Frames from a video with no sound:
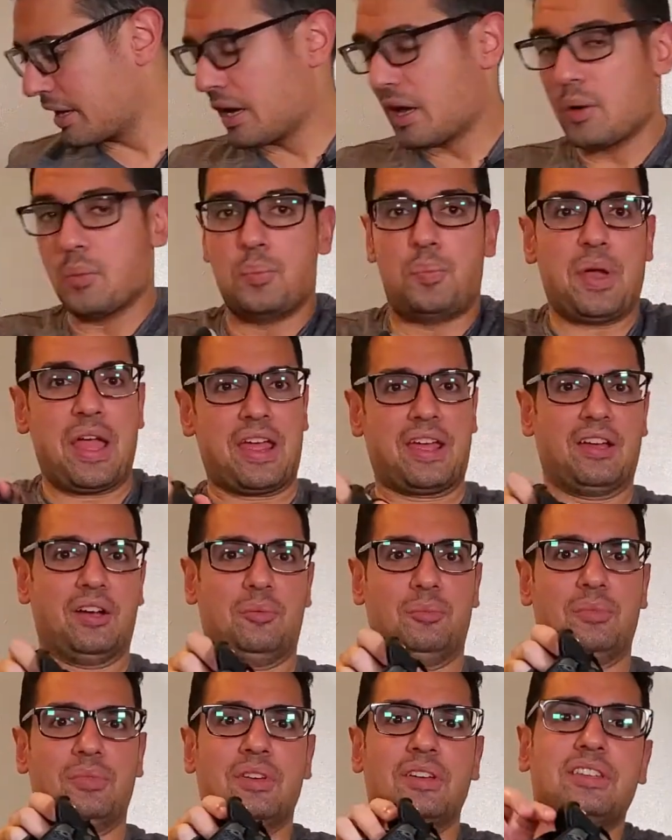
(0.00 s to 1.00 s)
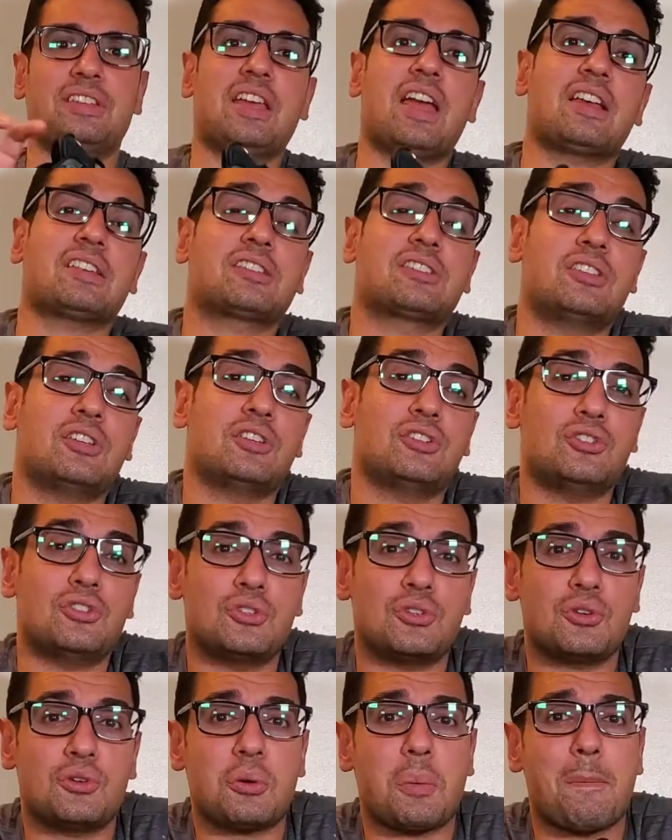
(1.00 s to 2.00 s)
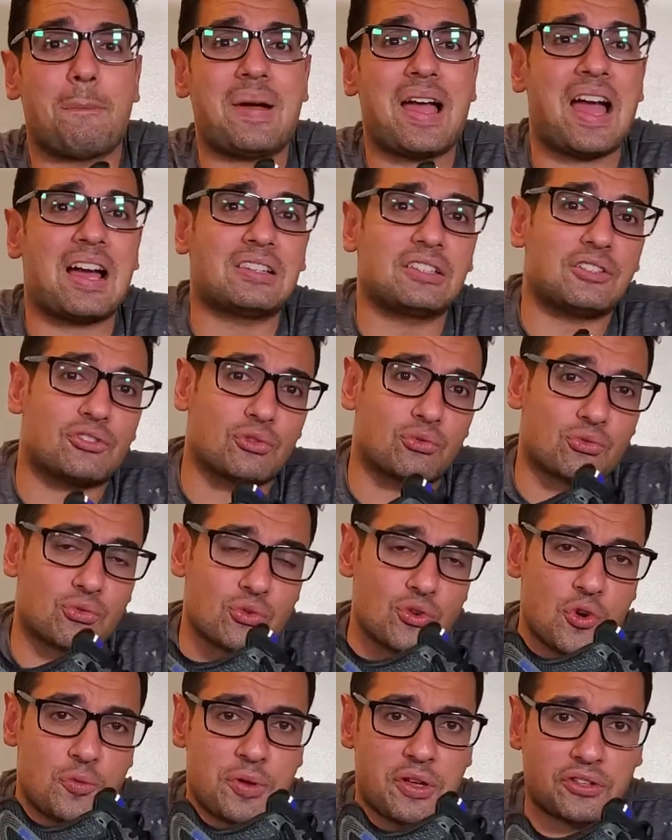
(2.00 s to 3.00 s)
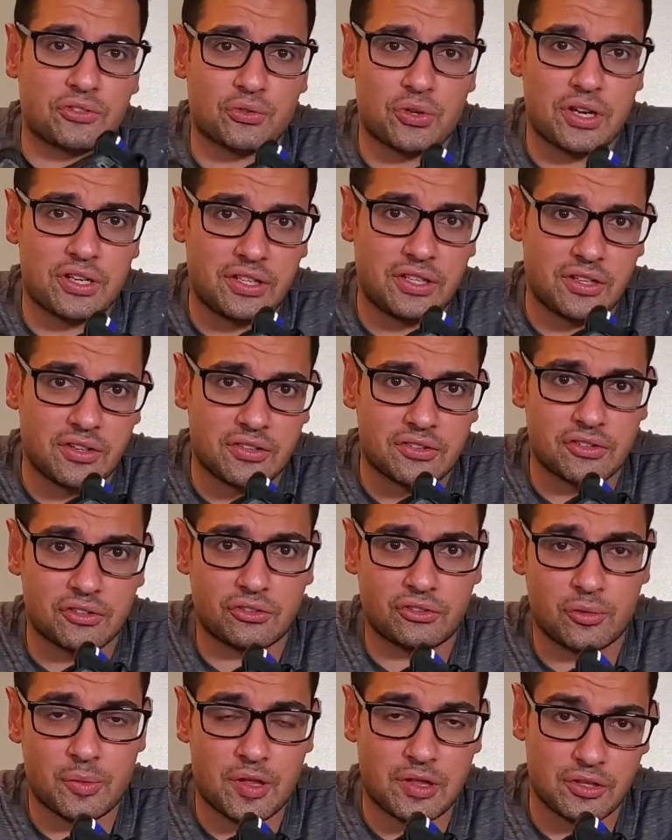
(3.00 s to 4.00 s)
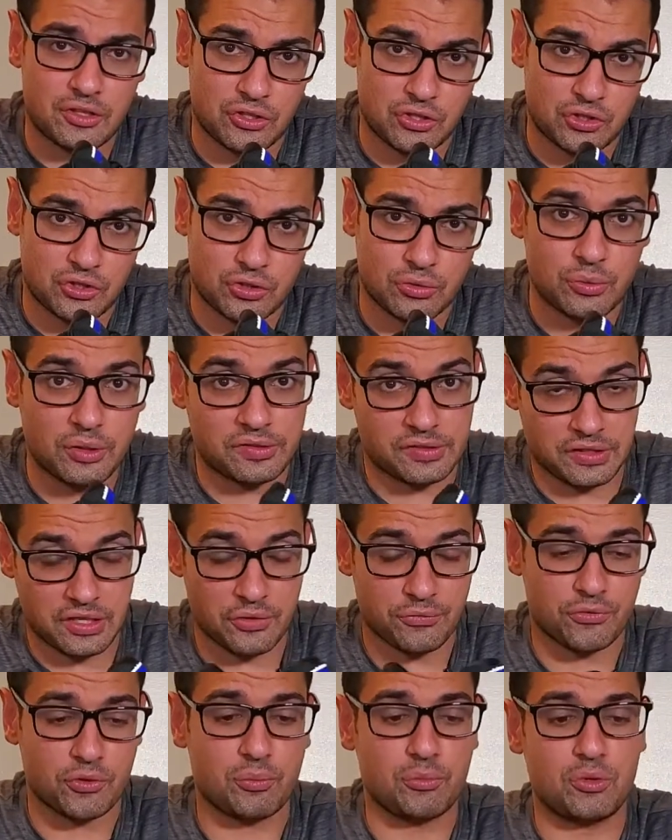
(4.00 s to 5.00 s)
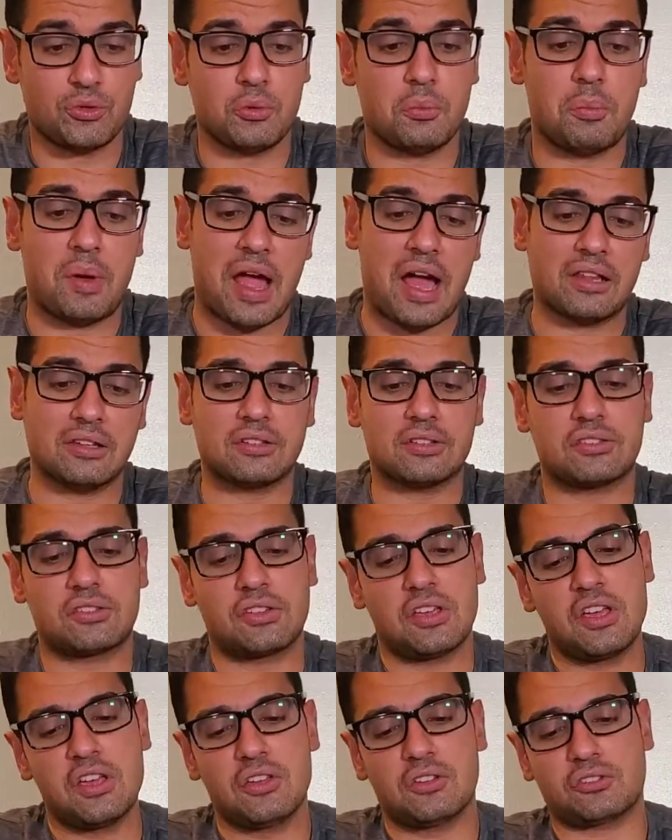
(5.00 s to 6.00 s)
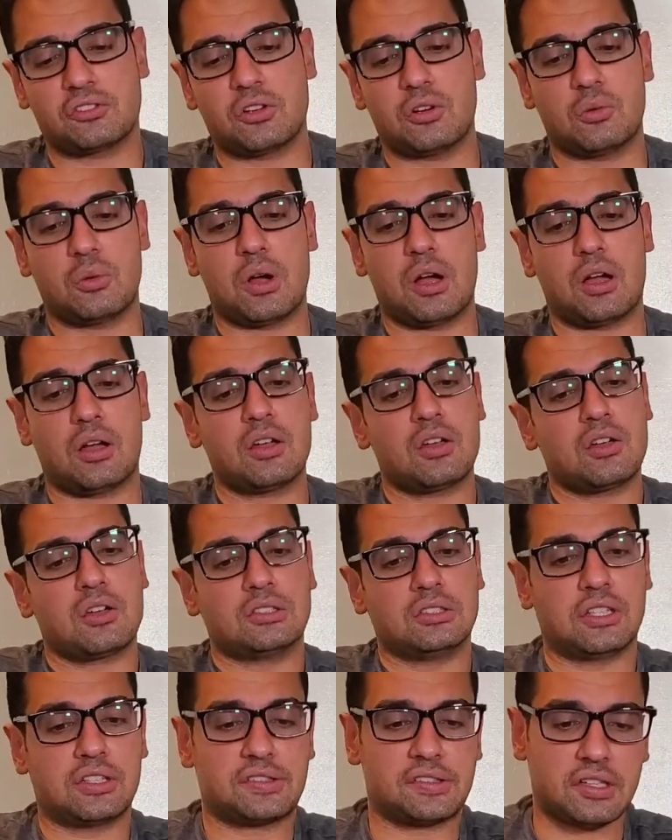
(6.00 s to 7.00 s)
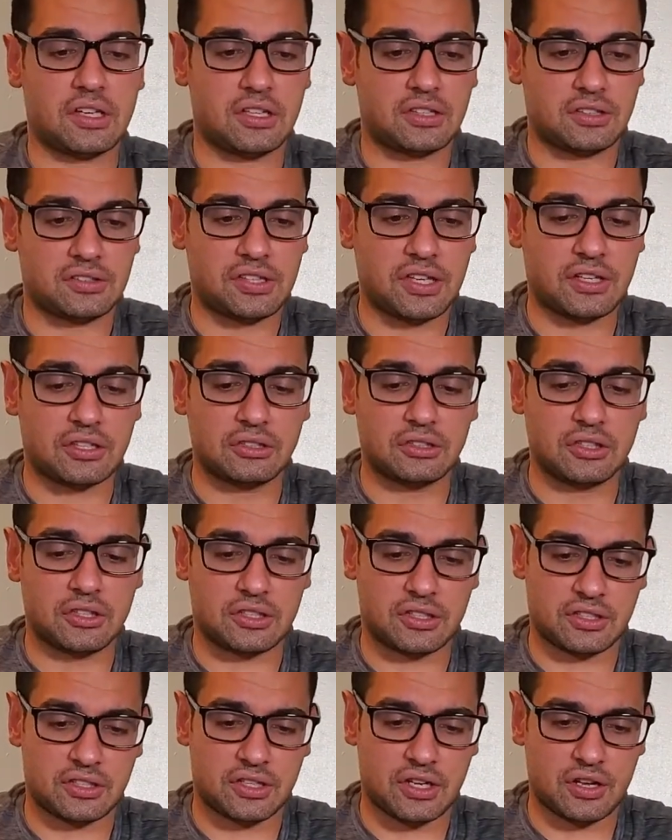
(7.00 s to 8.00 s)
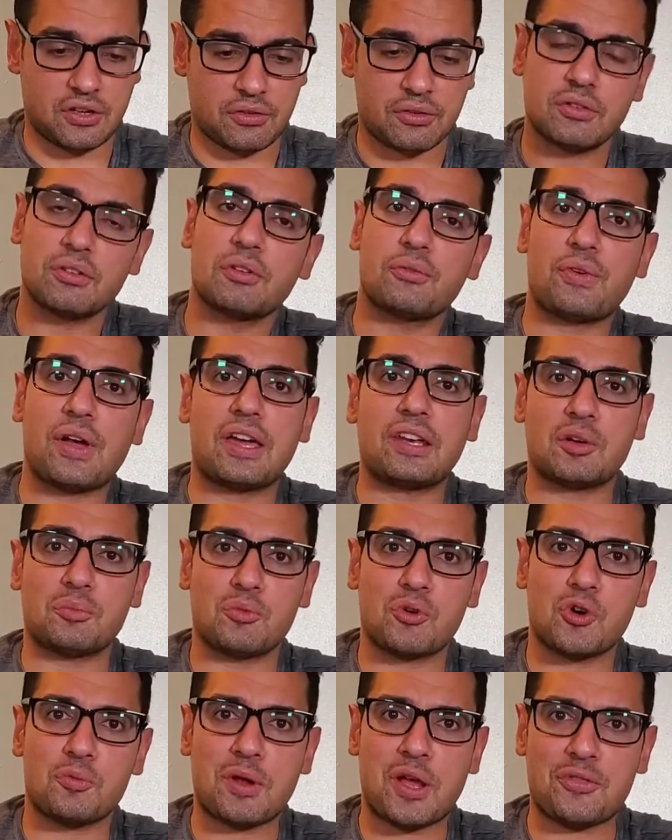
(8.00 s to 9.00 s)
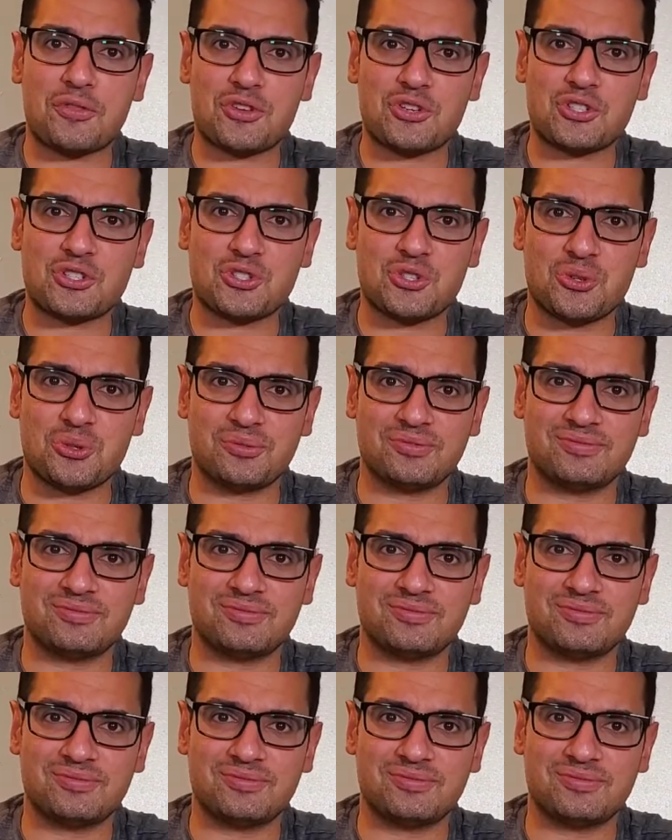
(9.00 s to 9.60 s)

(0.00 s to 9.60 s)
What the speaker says: Bam! Yes, the new Balance Rubix right here. It's a stability shoe, once again, from New Balance. So let's take a look and find out more about this shoe.